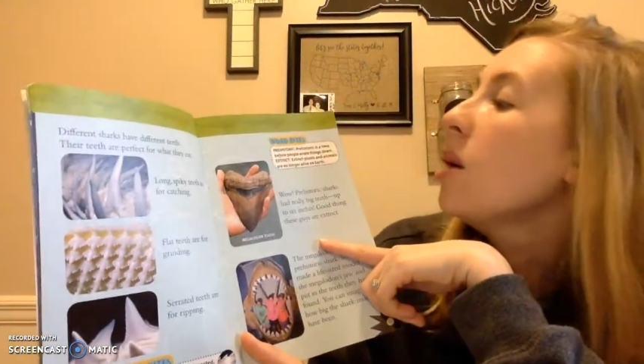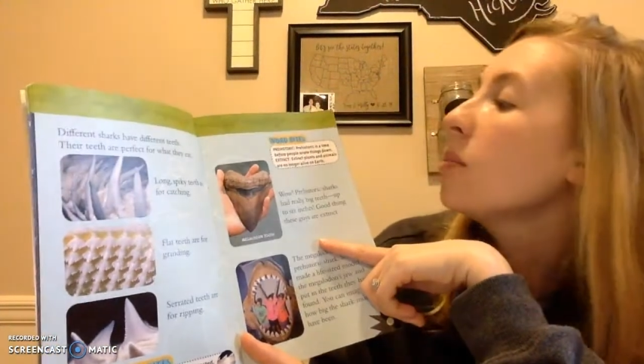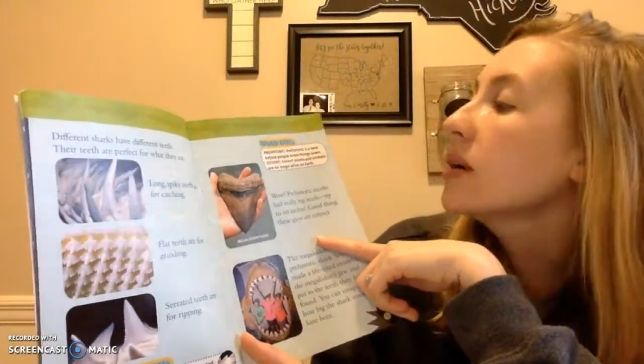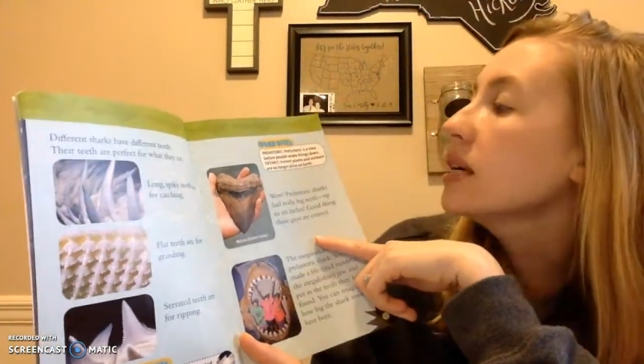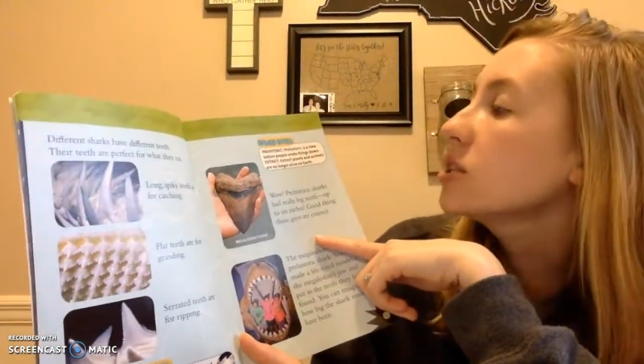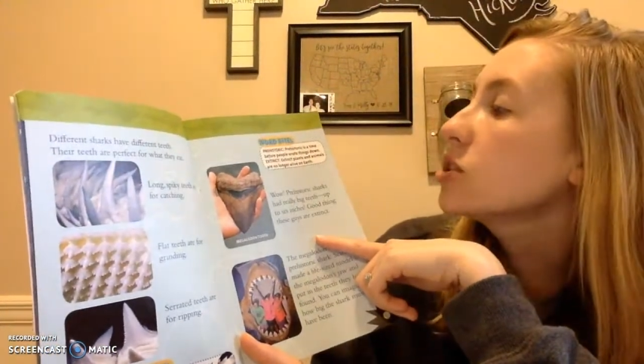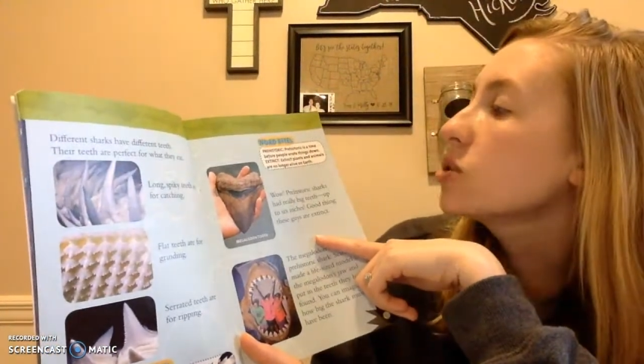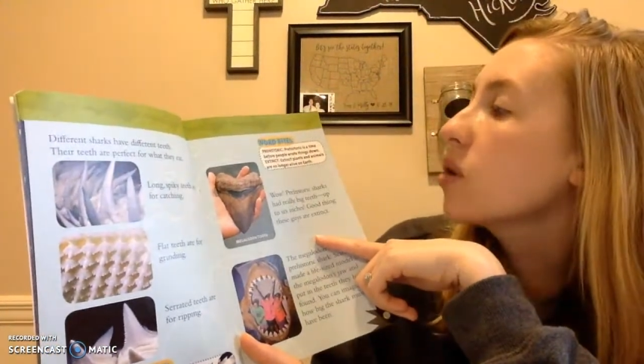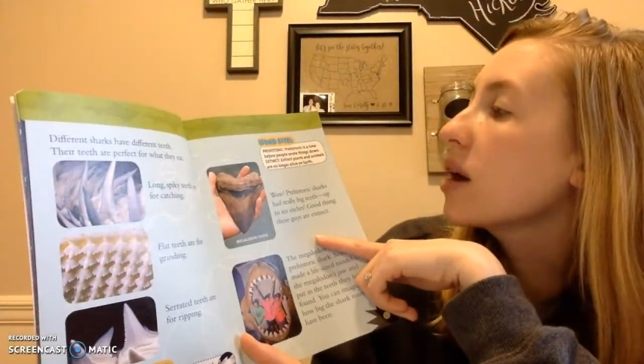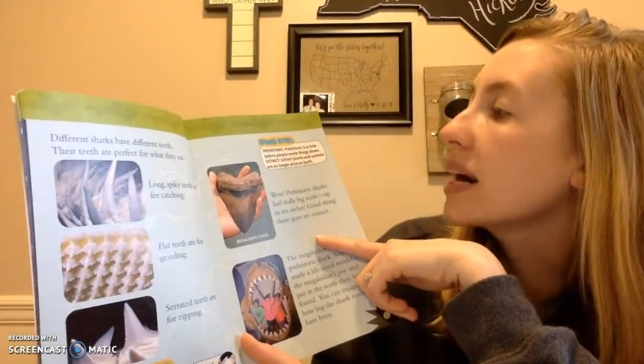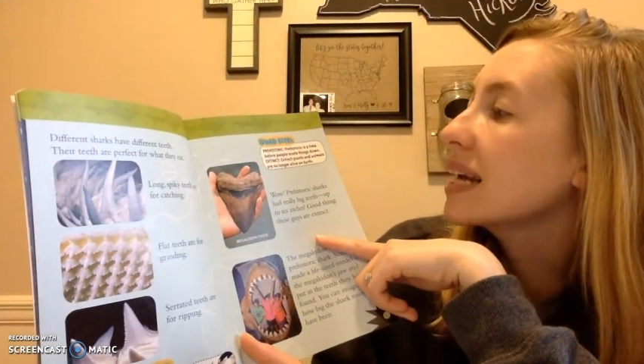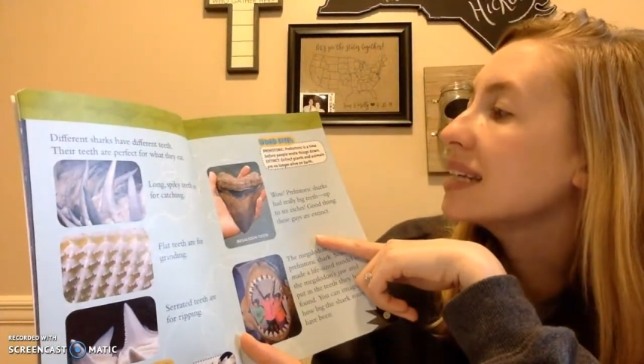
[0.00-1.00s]

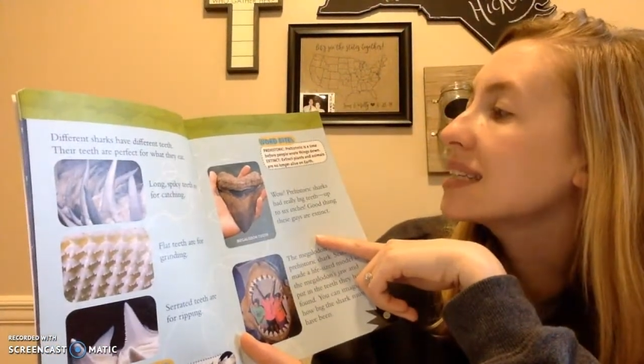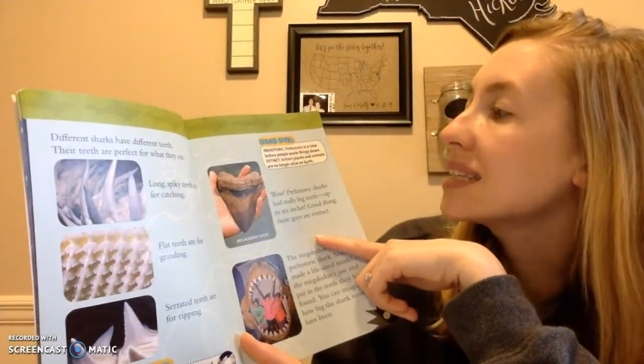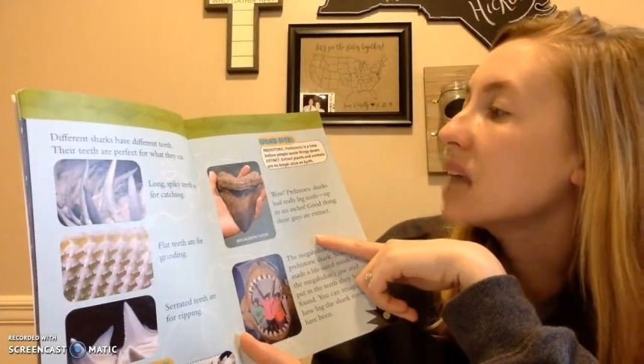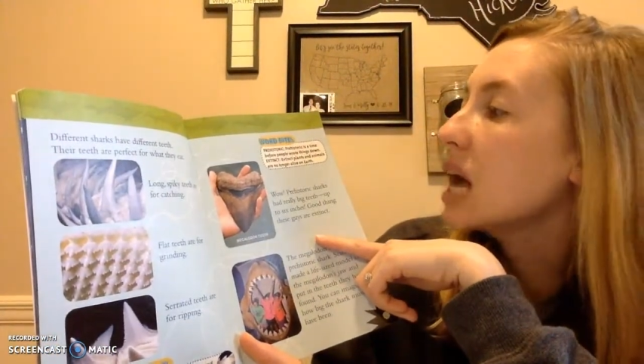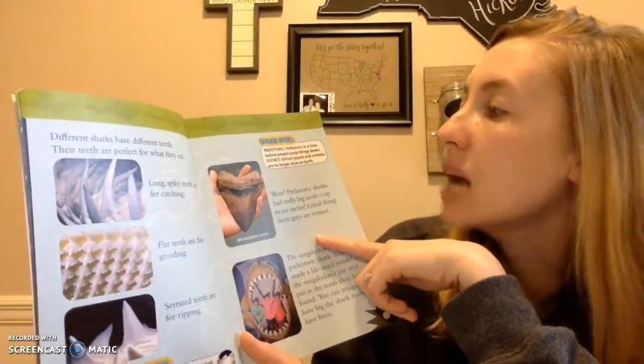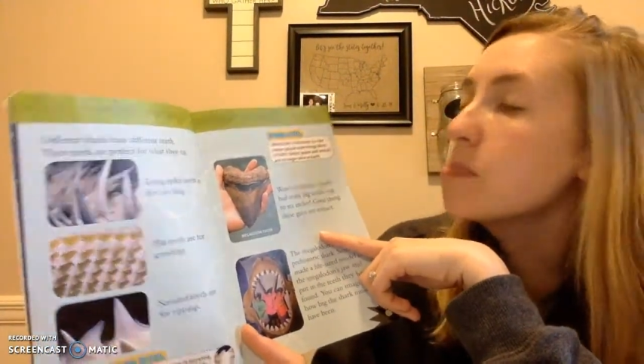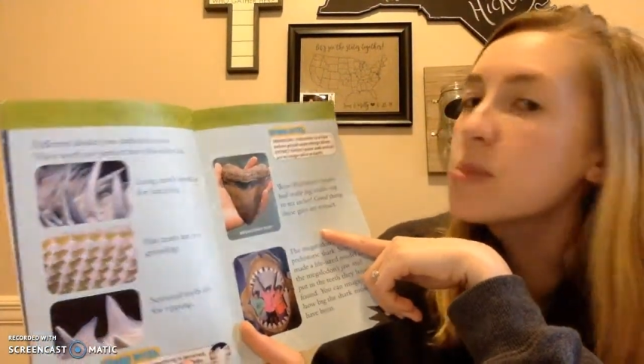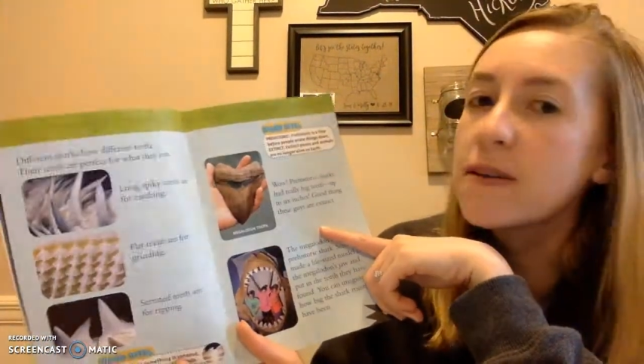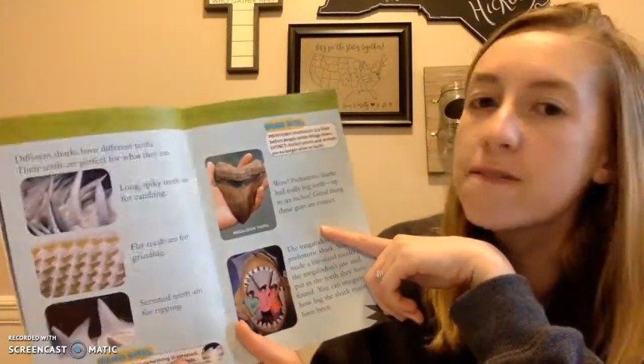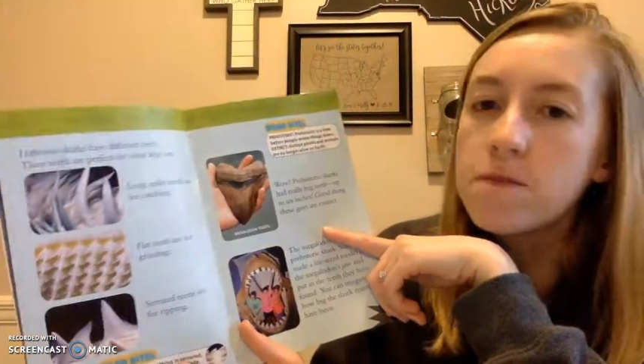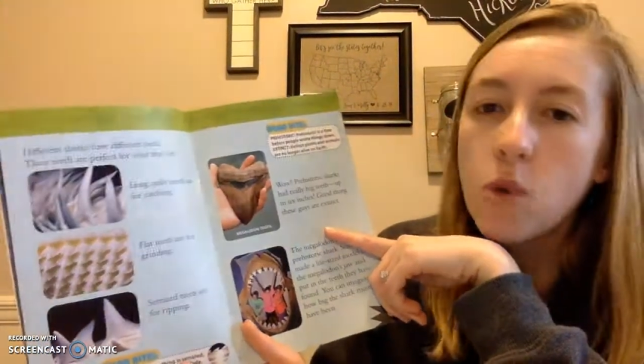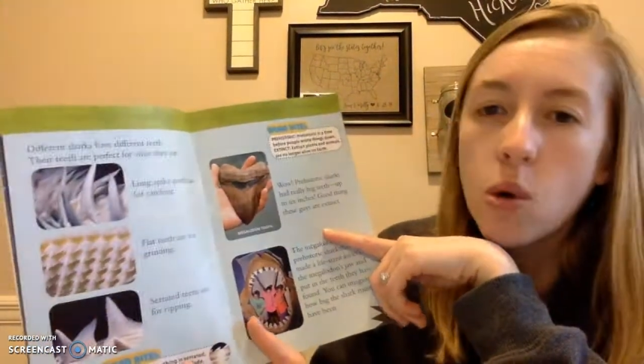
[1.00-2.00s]
Prehistoric is the time
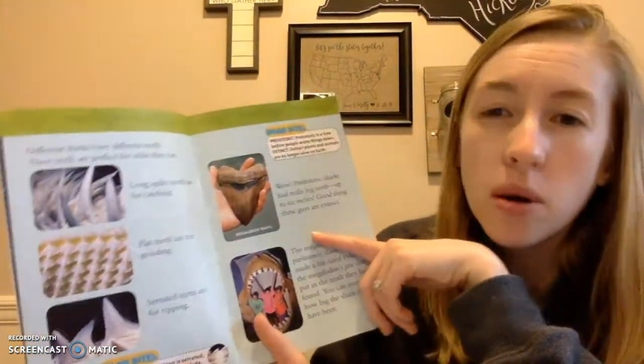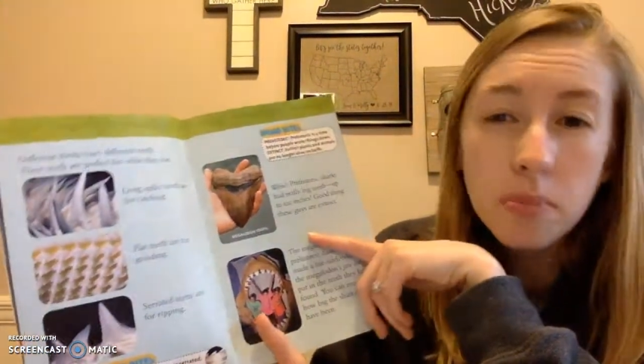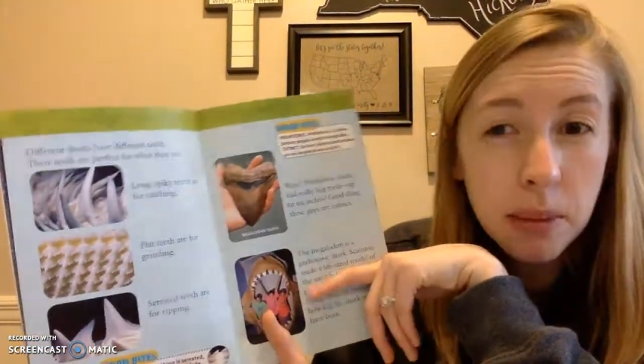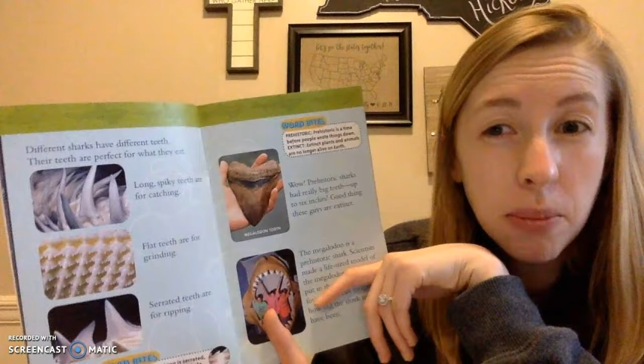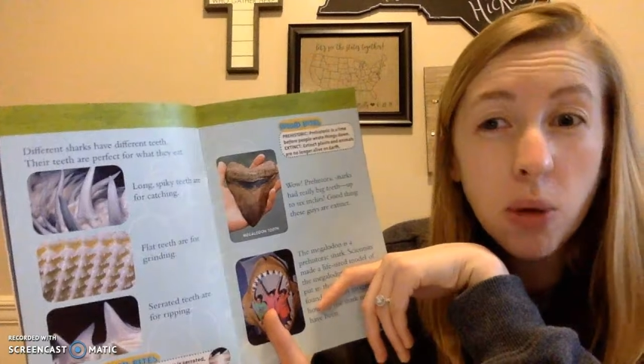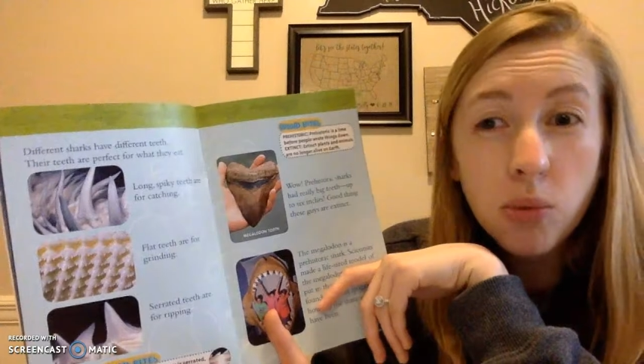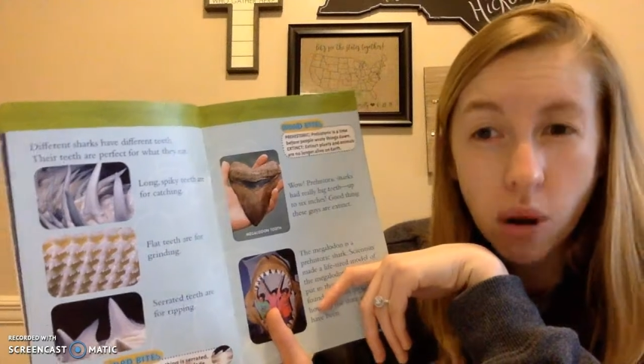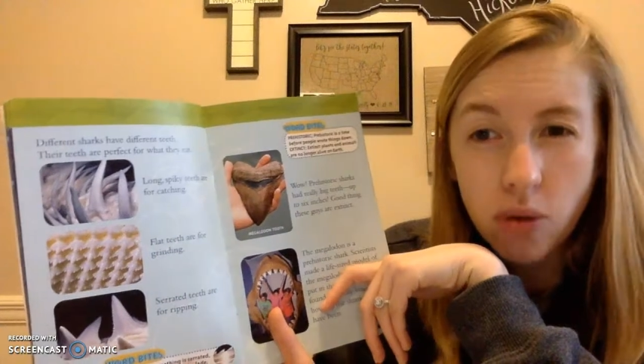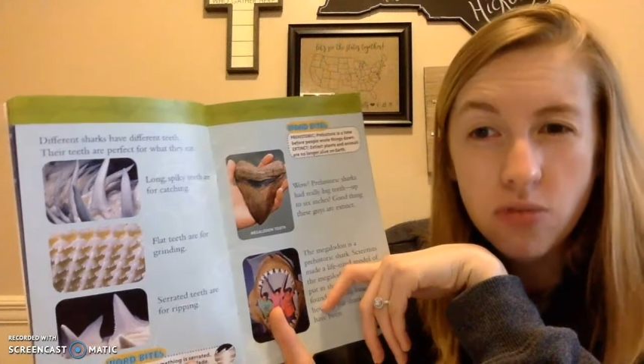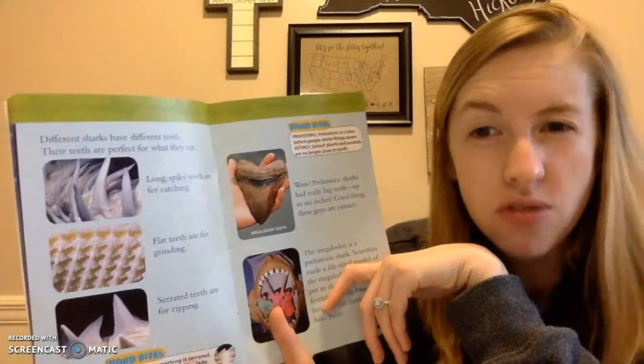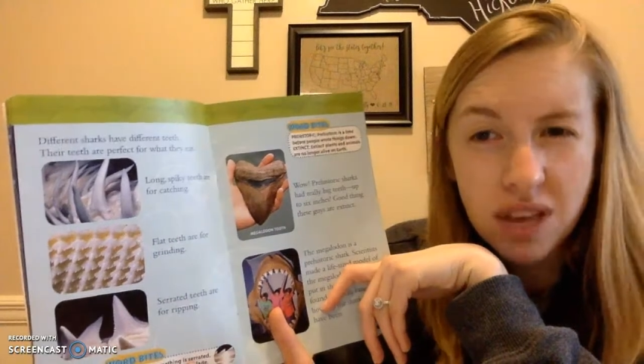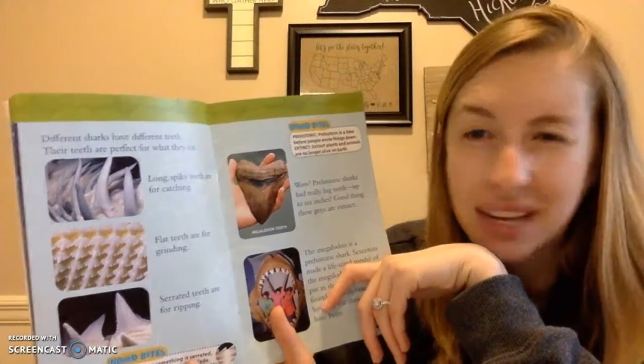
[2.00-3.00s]
before people
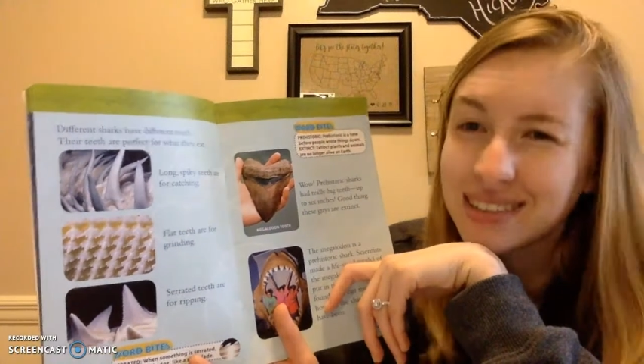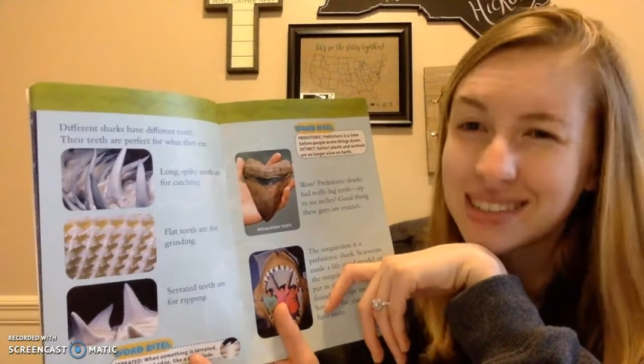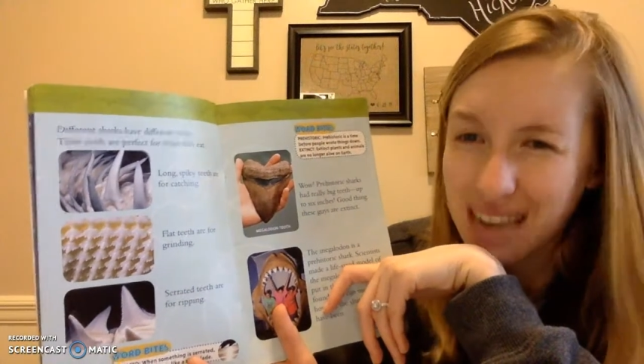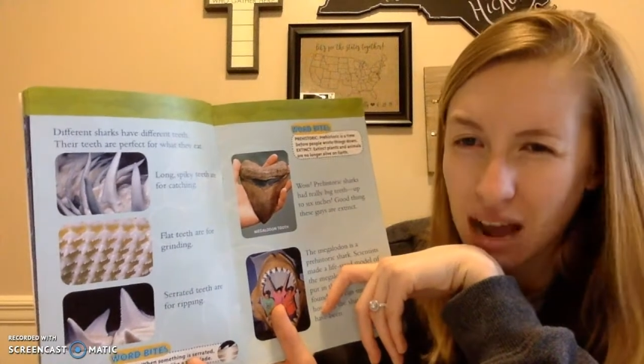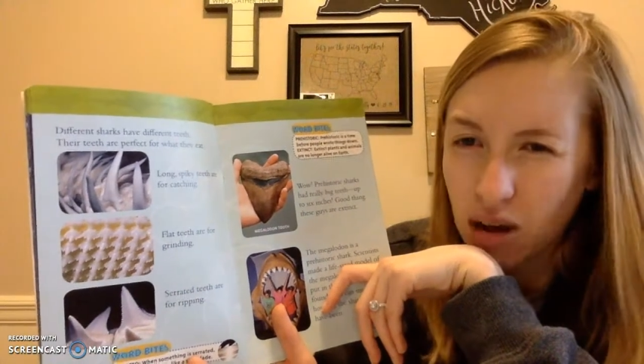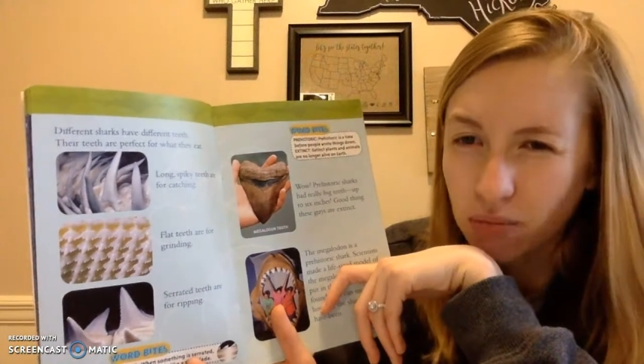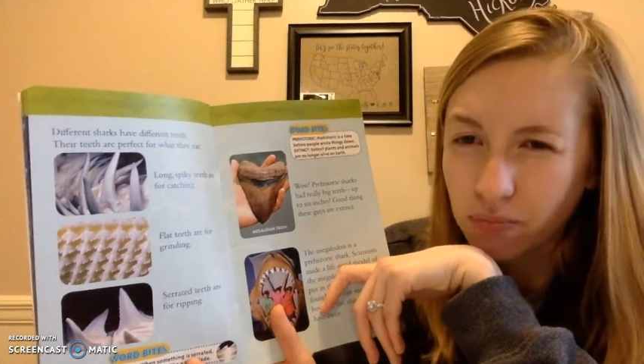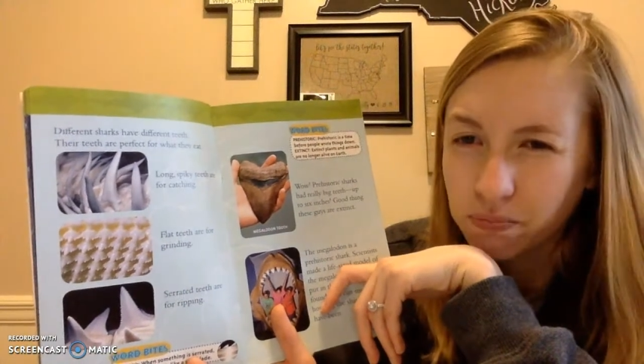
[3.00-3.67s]
wrote things down.